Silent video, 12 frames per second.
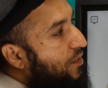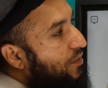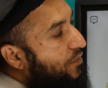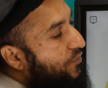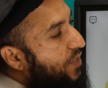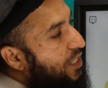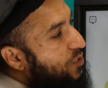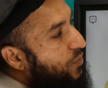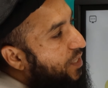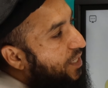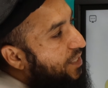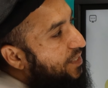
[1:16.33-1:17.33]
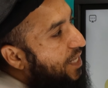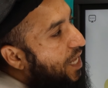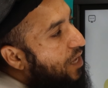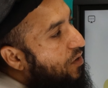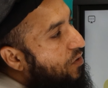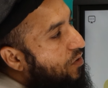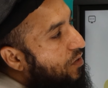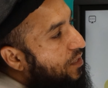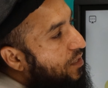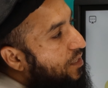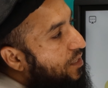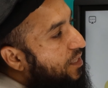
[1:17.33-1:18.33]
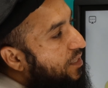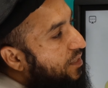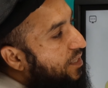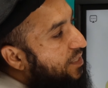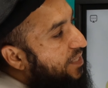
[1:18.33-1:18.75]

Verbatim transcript: The first one is akh, the